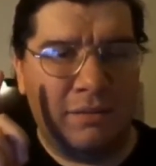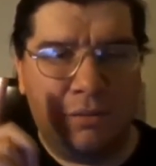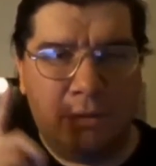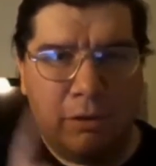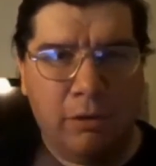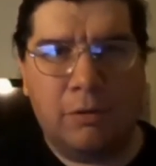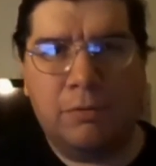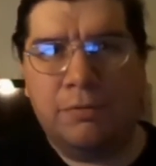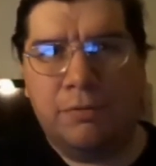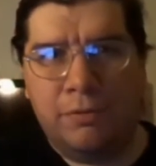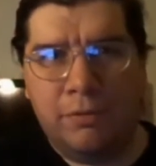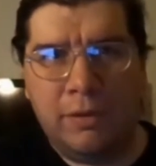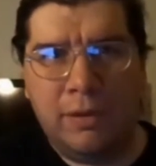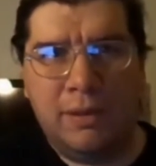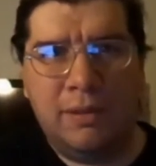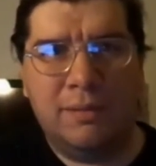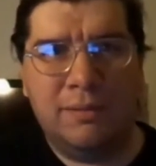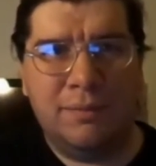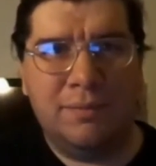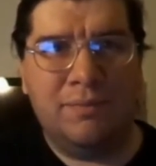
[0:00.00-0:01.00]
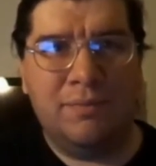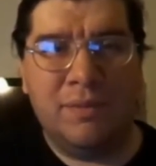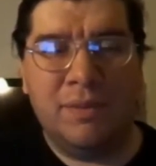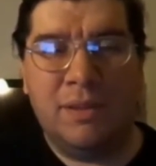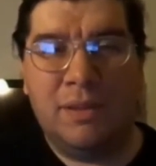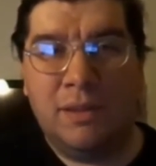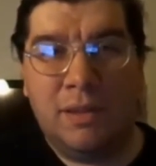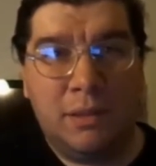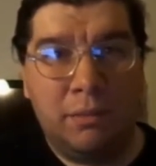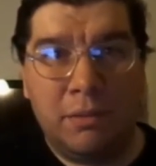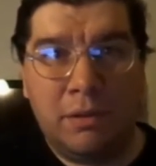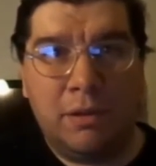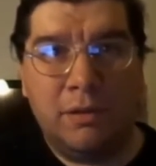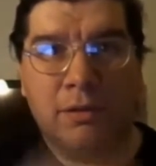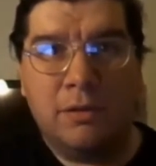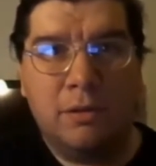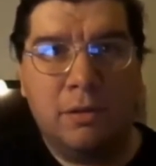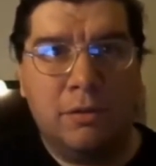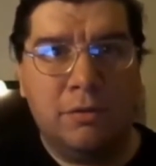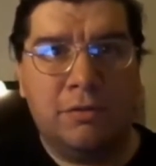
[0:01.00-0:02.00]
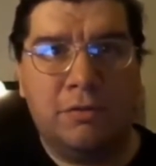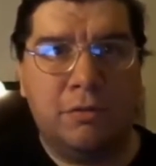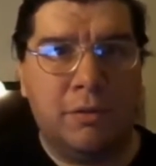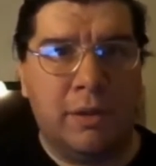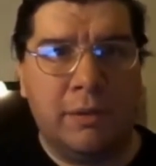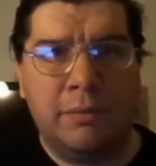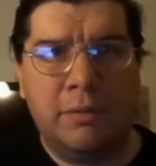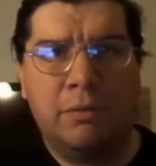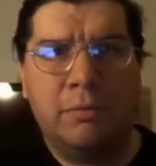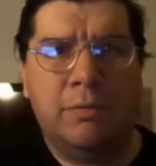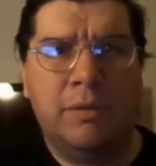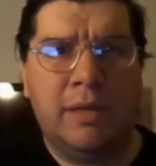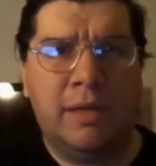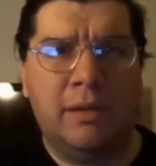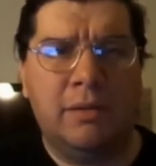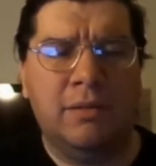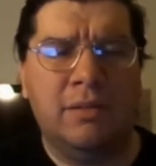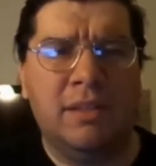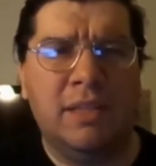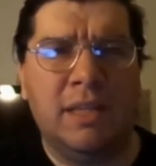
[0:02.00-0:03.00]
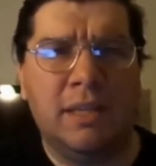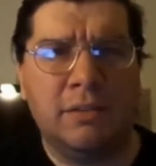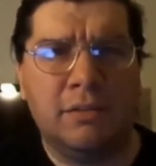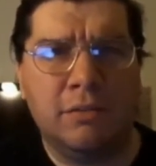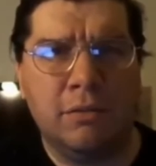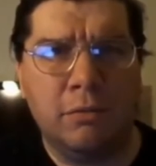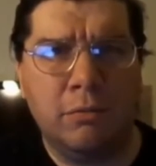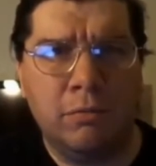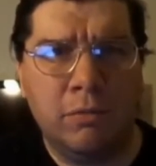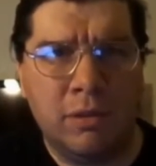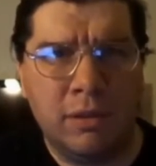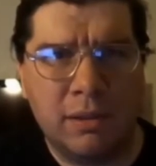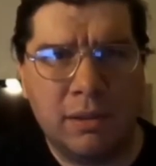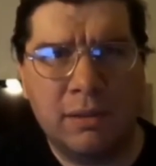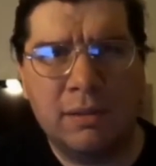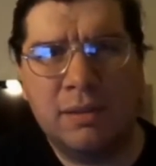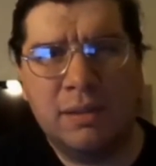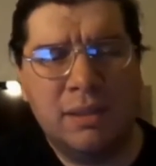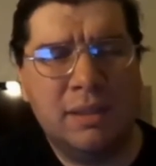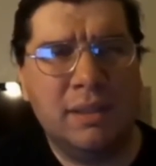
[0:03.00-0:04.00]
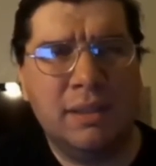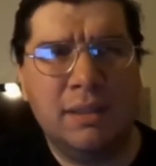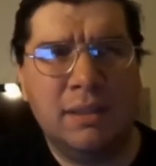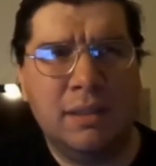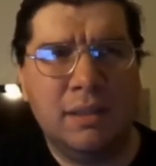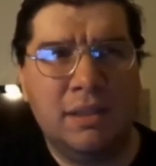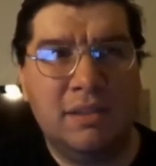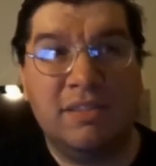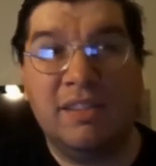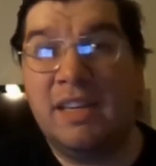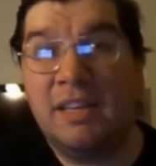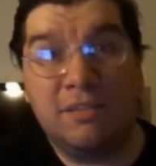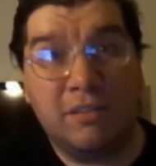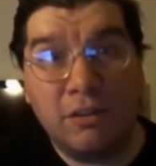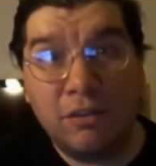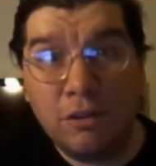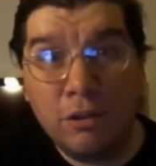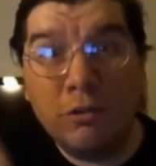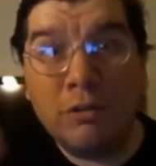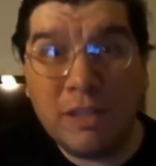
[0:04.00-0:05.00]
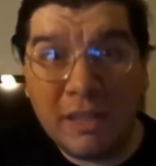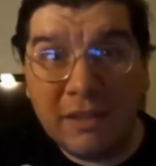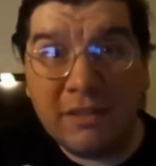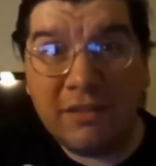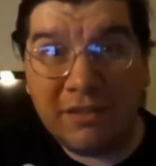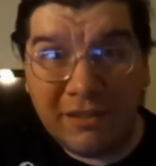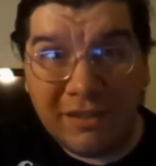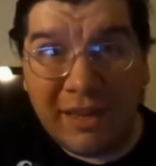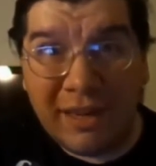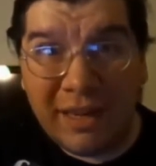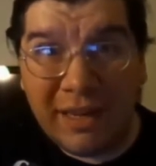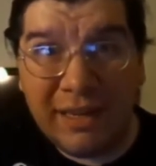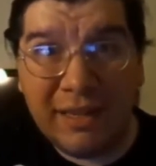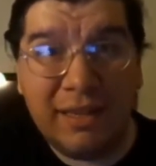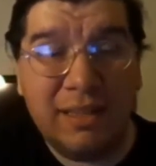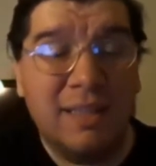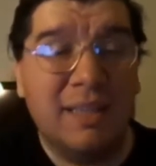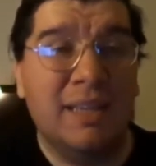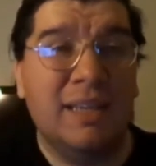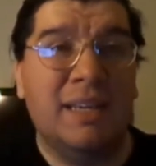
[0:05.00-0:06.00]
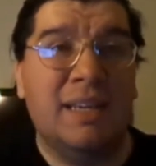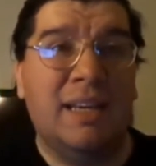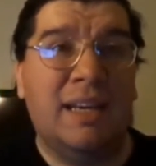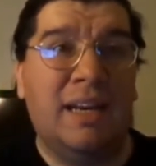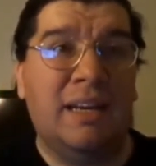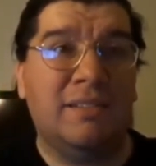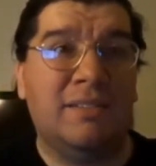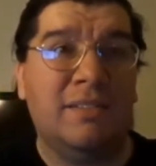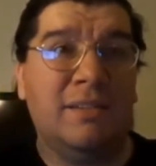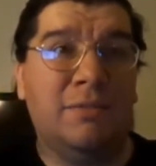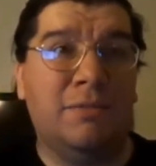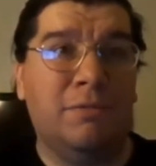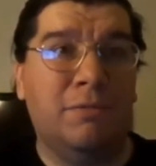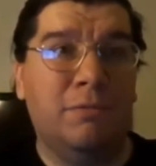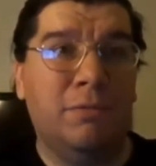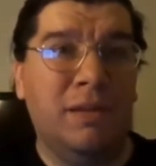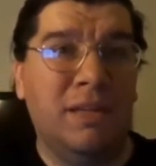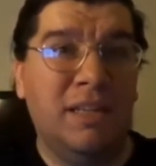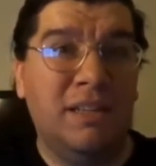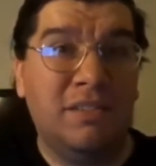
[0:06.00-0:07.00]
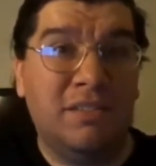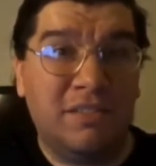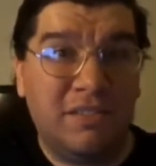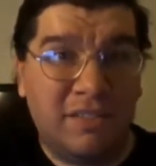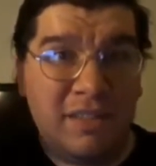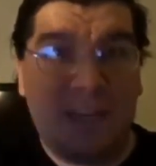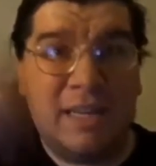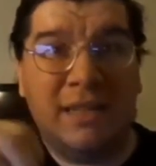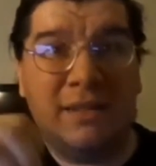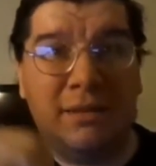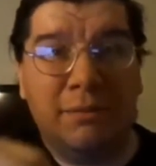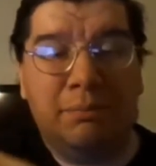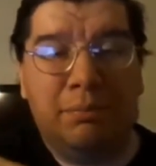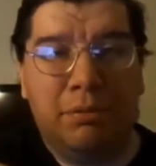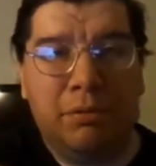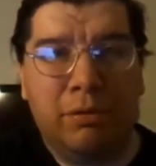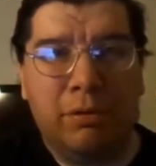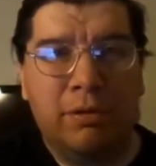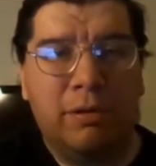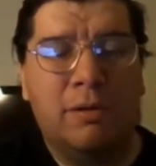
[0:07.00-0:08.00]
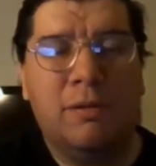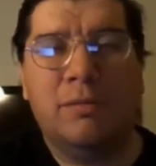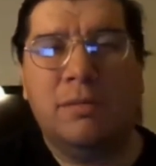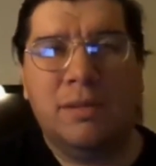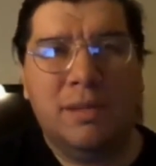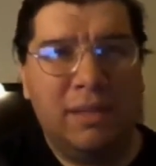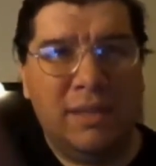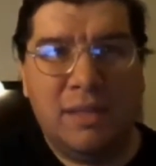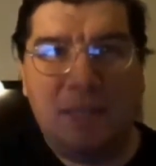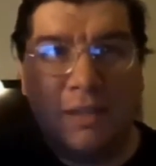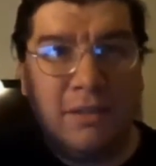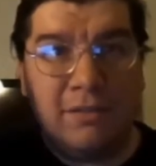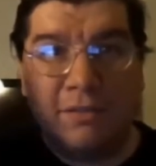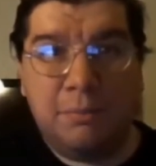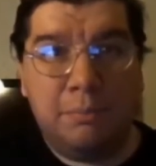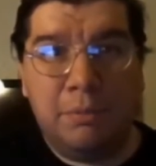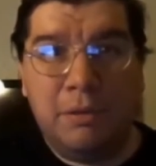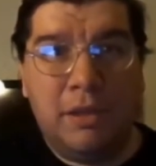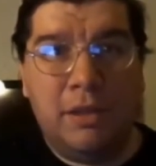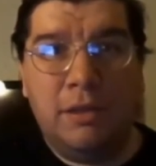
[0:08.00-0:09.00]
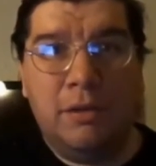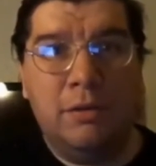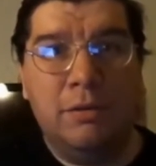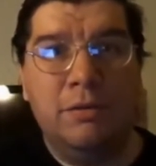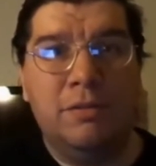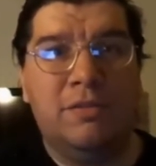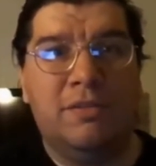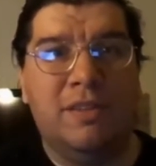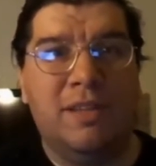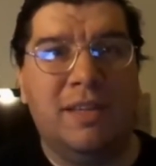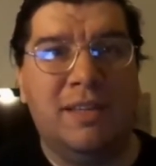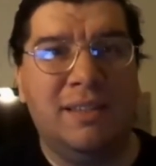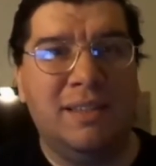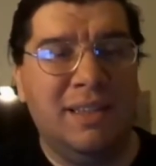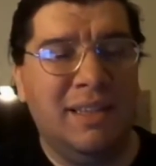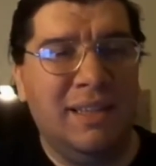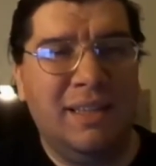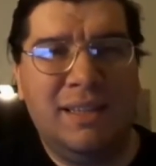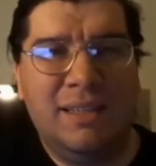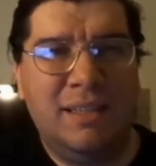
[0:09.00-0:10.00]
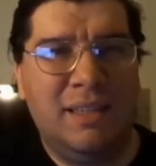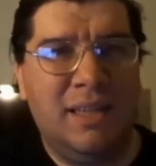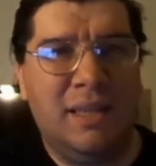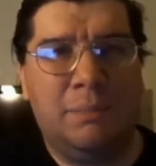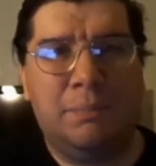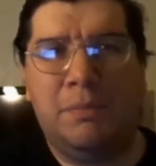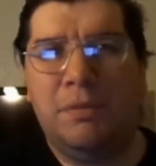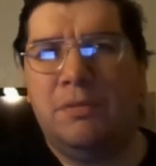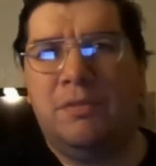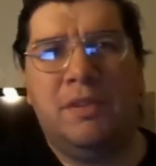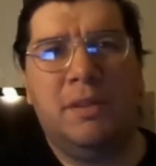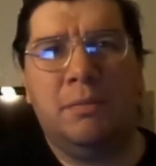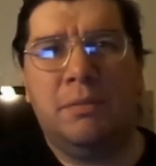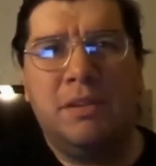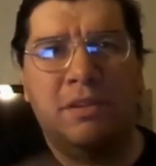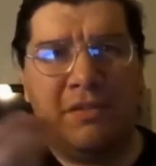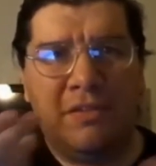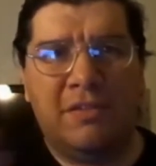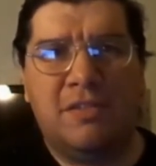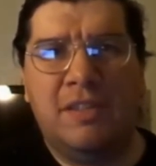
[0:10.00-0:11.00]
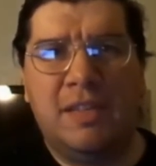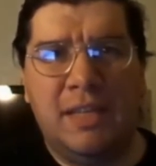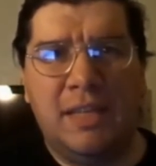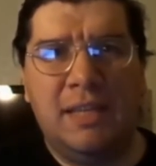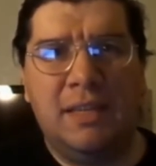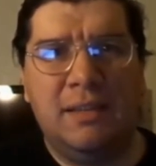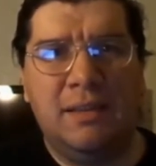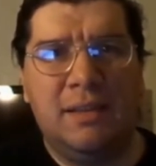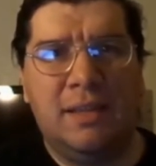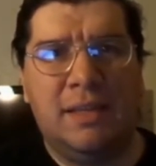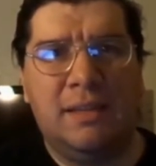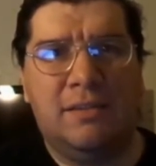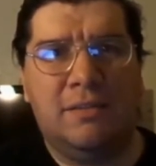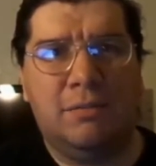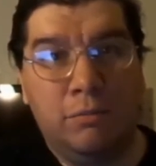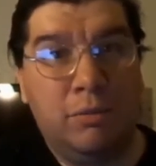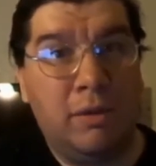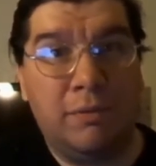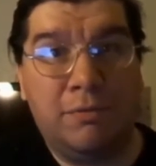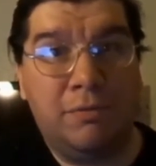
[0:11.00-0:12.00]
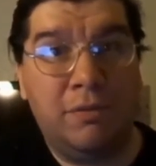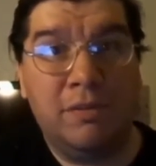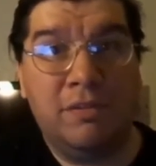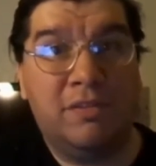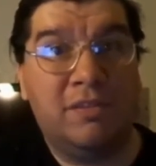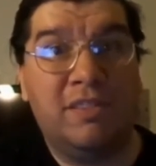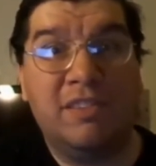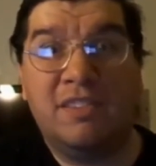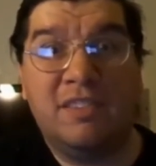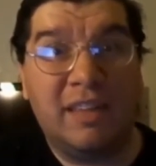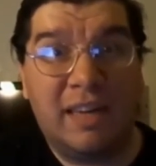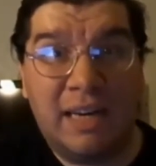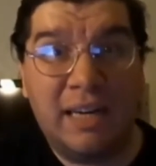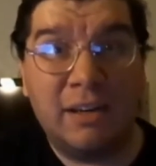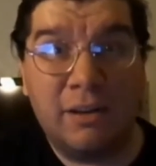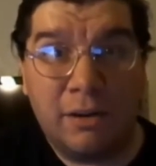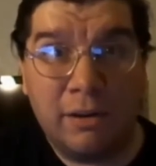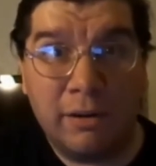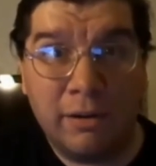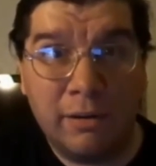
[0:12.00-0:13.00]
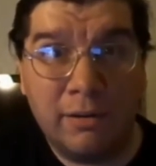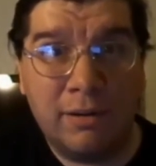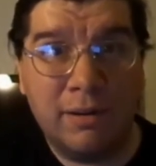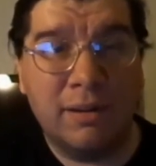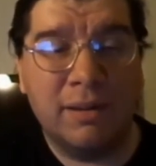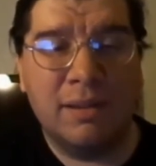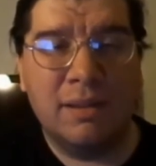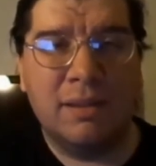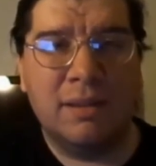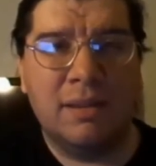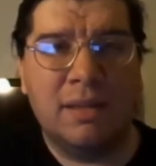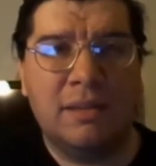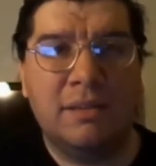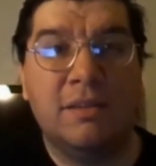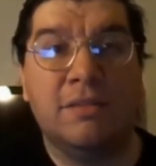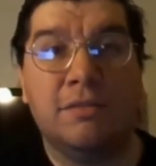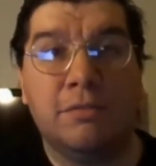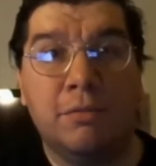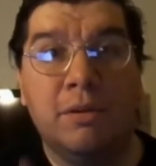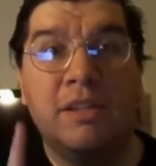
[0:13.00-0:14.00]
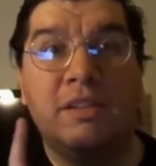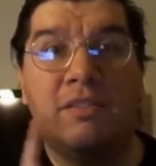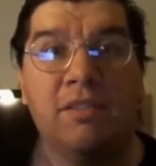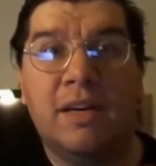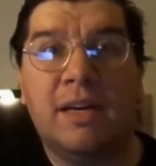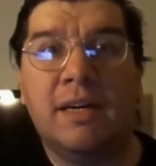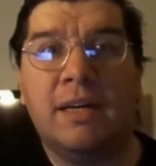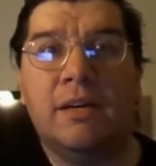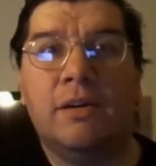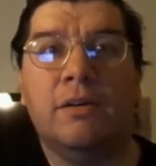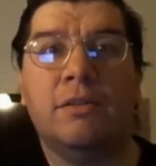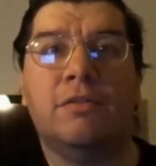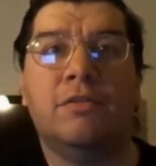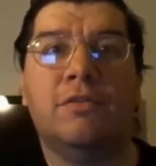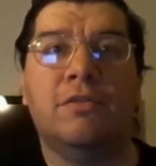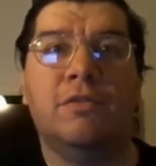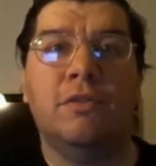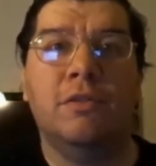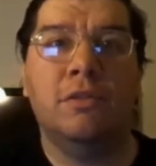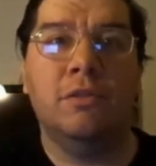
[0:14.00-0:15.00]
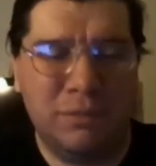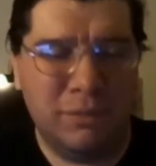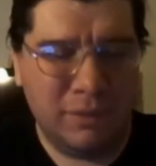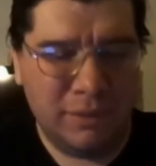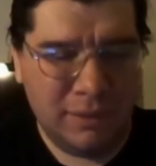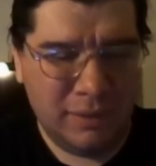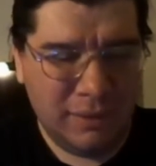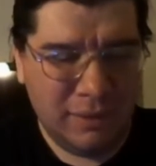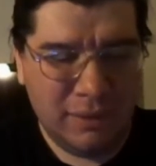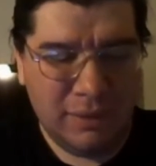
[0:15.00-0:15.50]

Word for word: his girlfriend, along with all the ghosts driving around the Ecto 1, because it has a nuke inside, actually went inside the portal, explodes, and yep, there's even a scene that's a reference to Die Hard. At this rate, Die Hard 2.